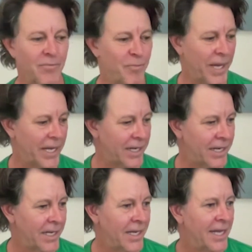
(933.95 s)
But
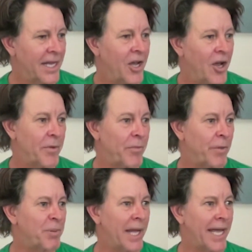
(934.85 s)
I mean,
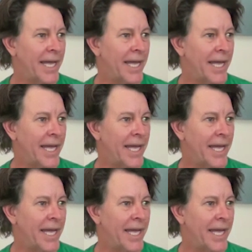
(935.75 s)
we're playing